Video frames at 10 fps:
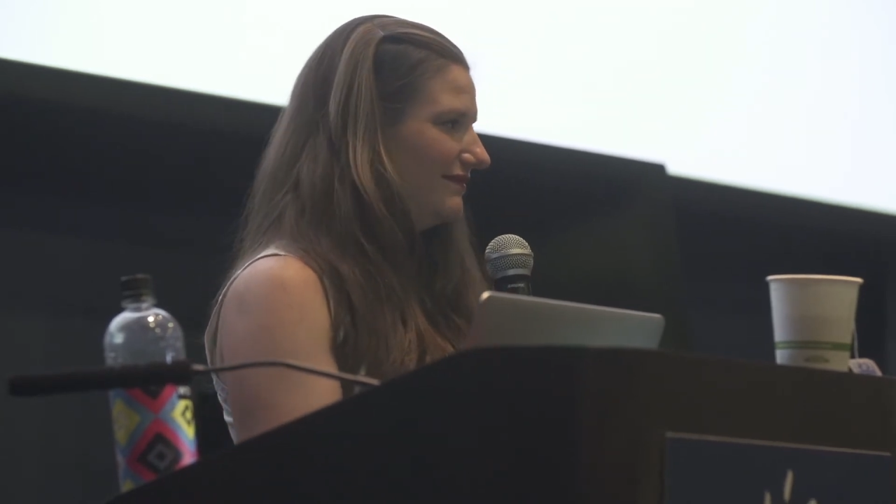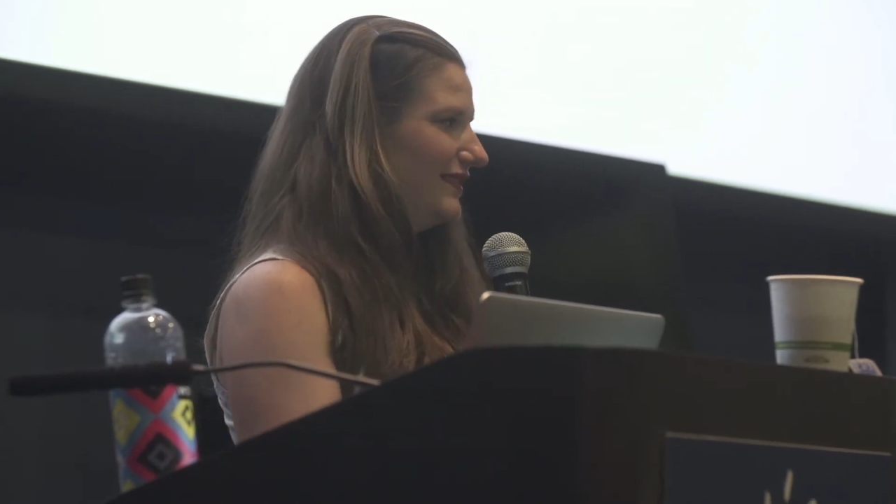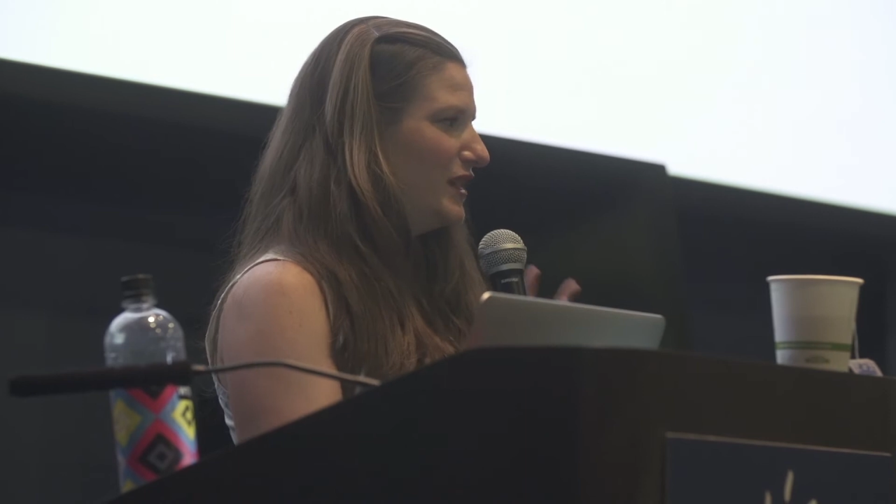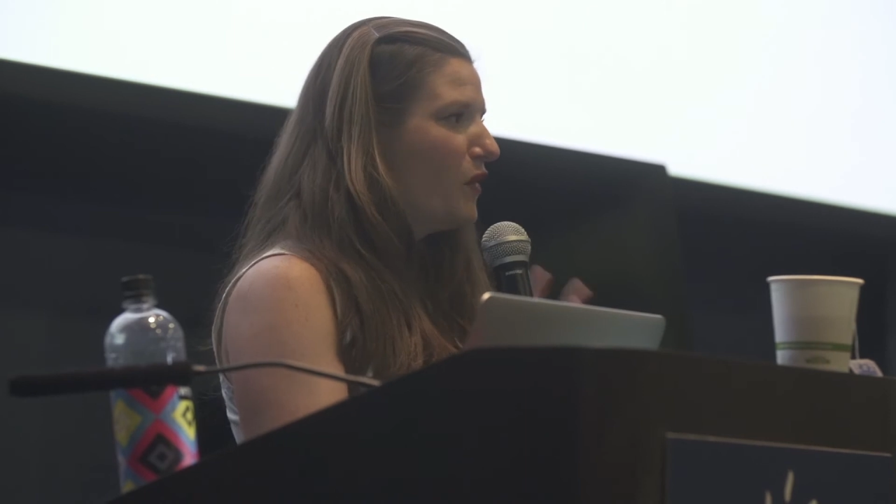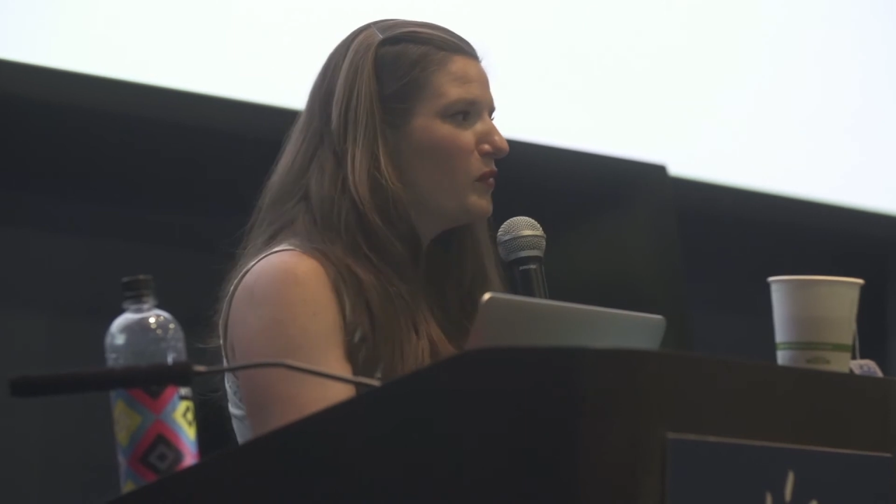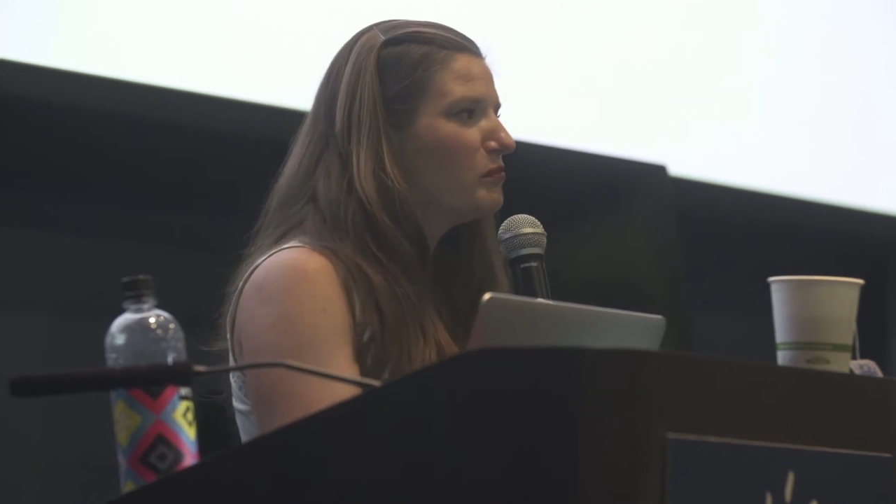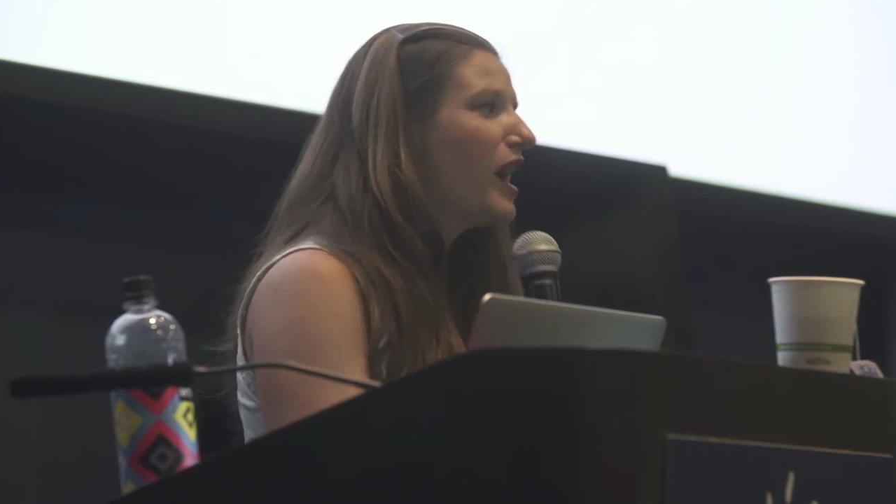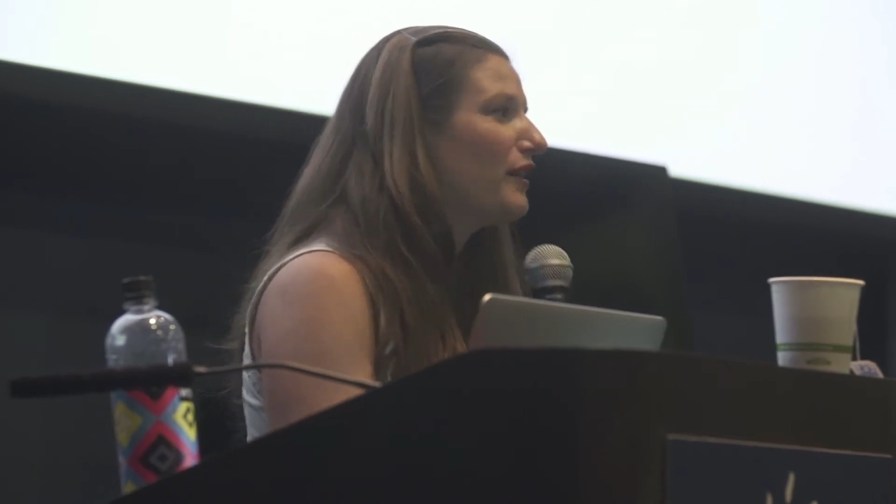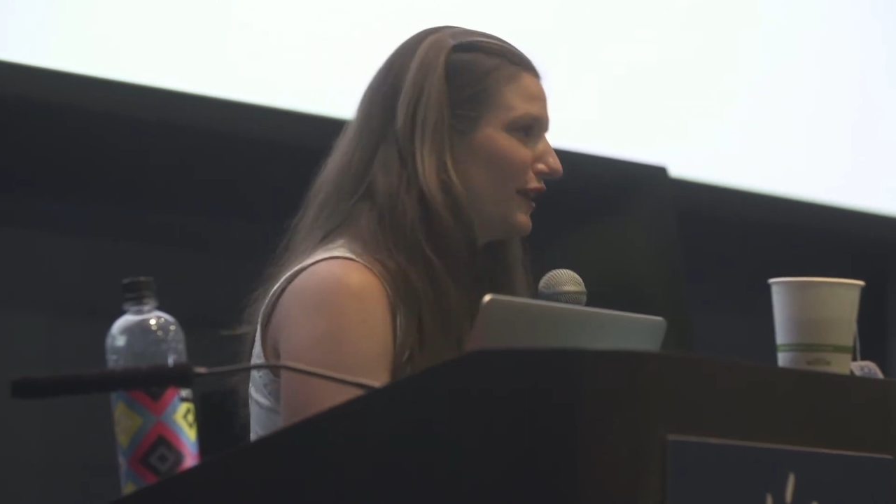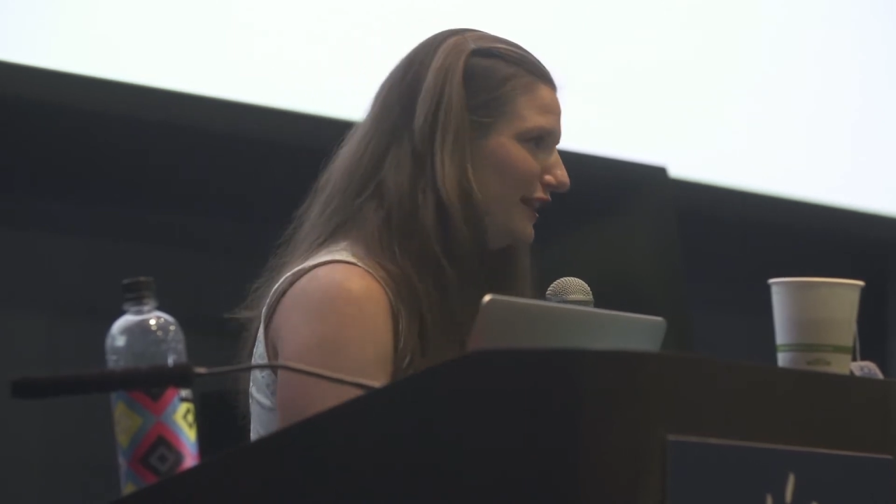They won't
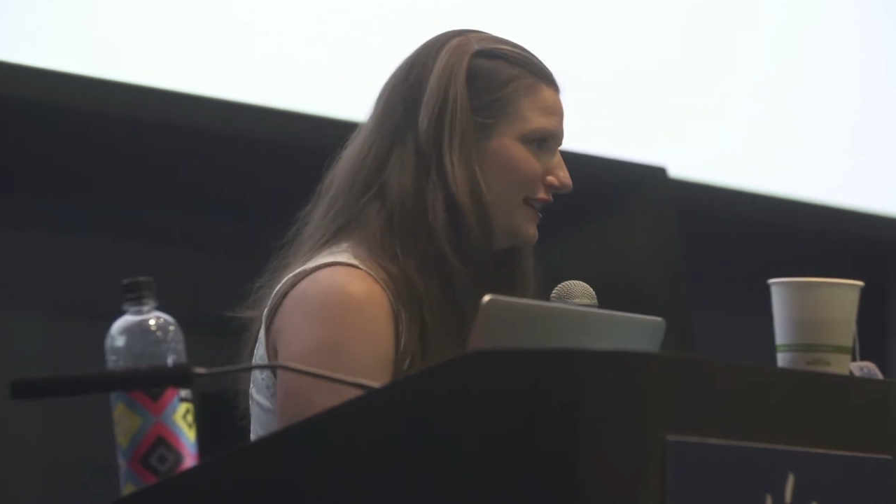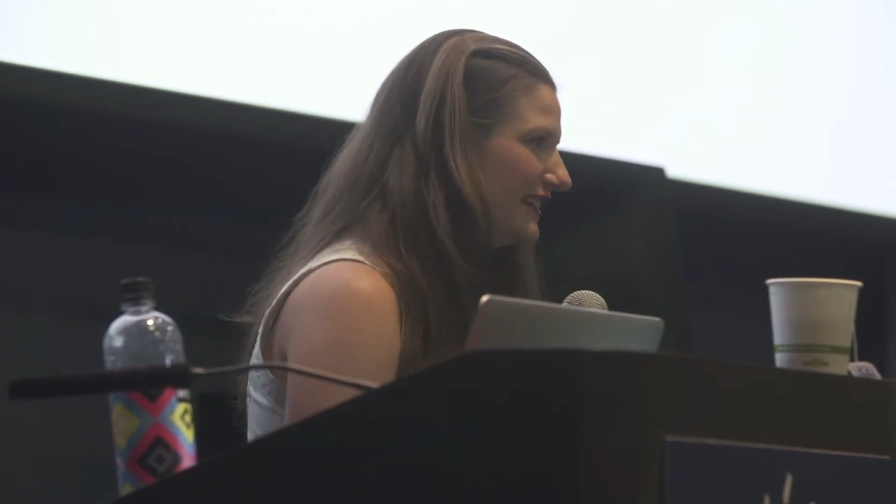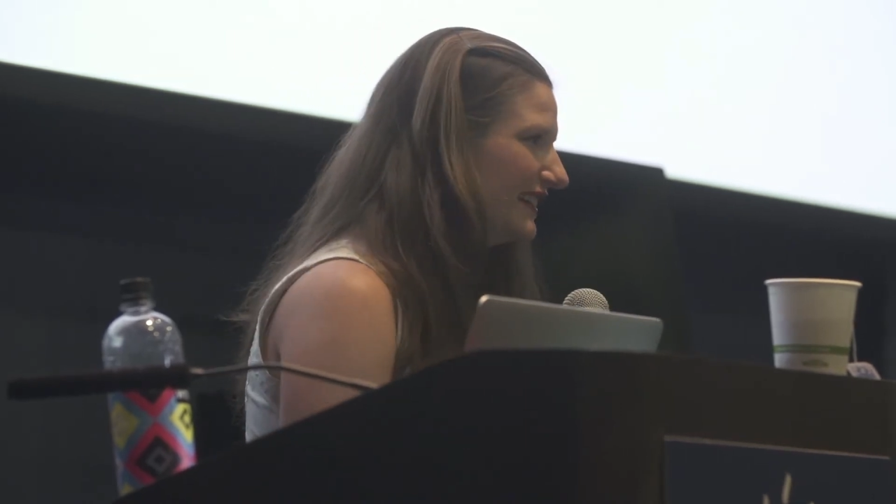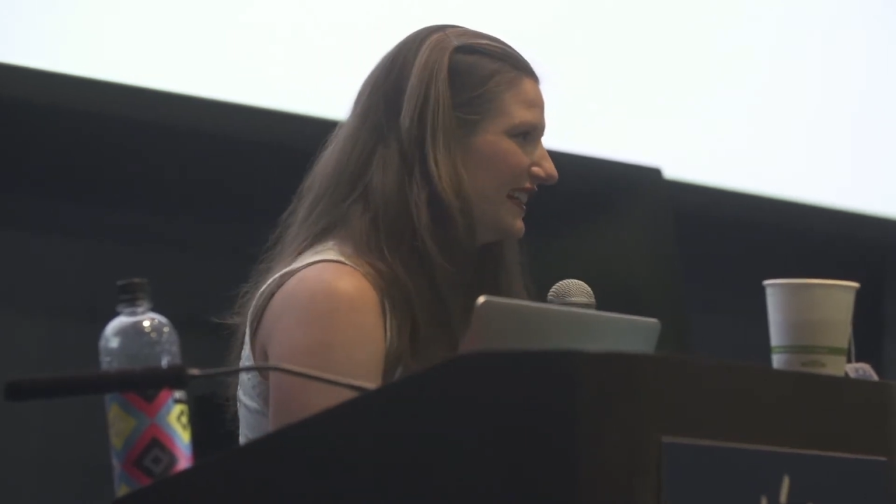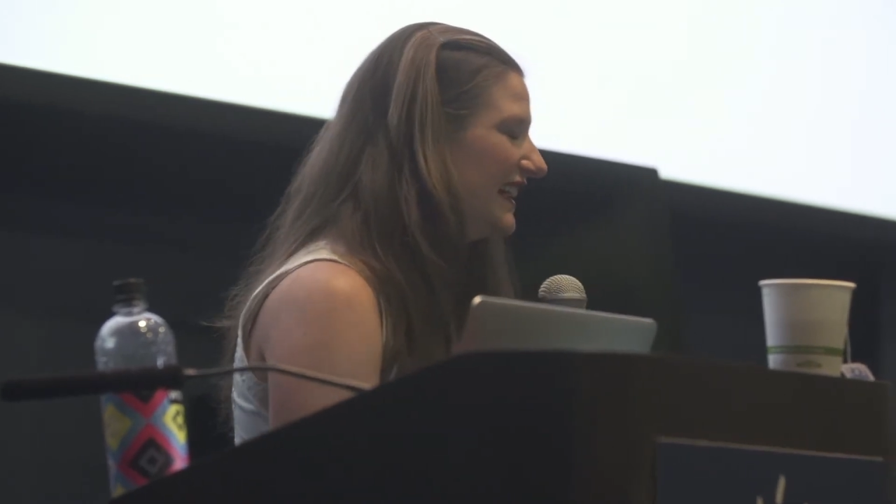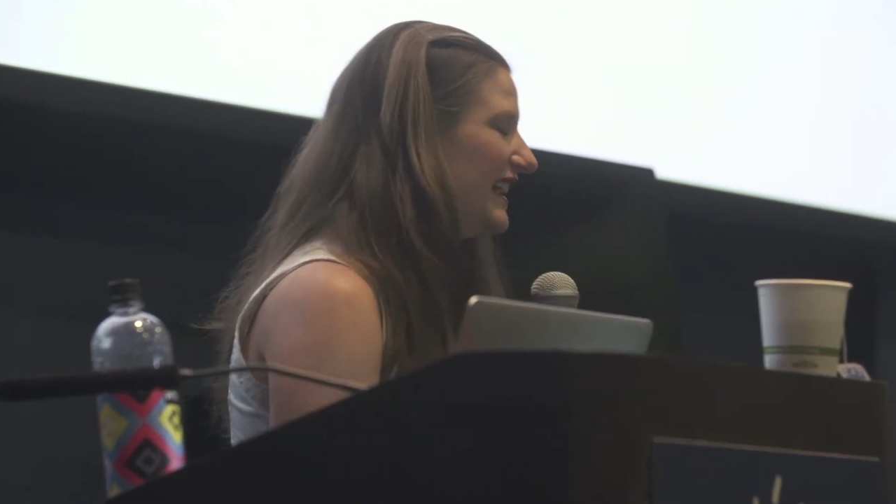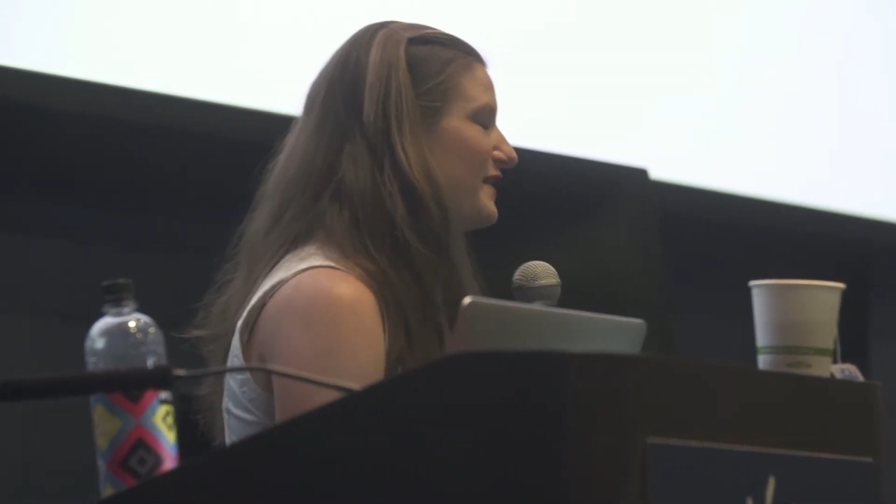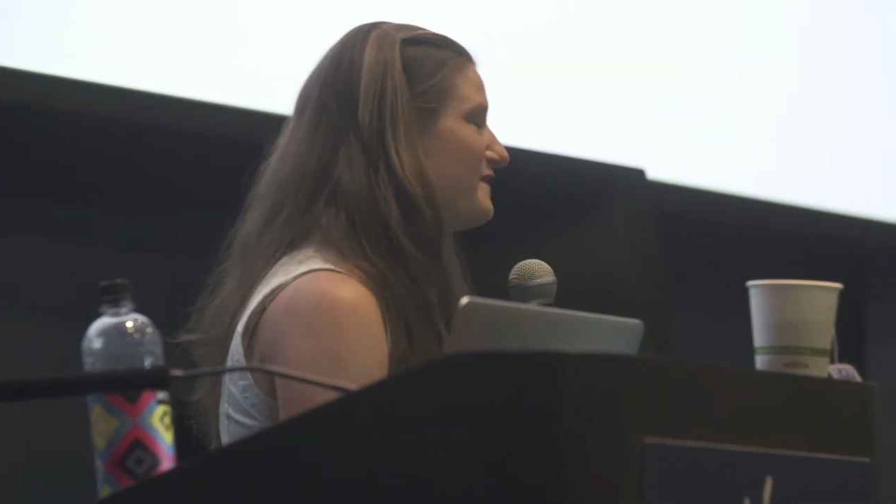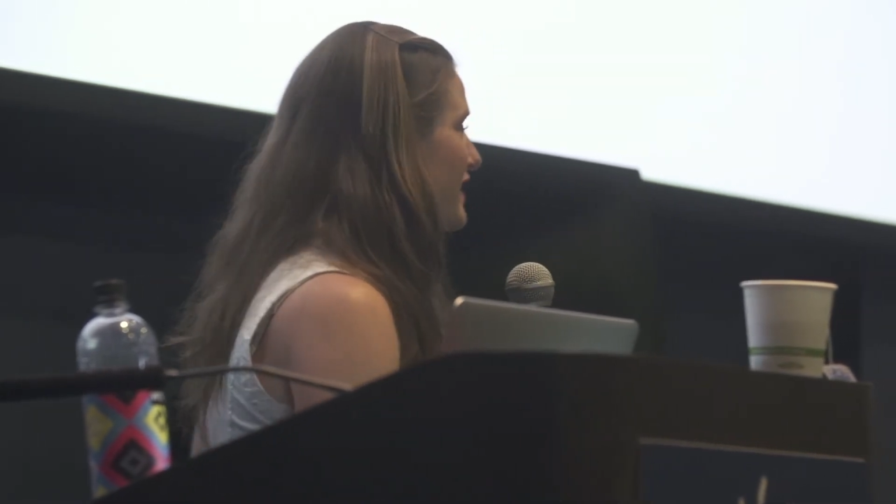bother if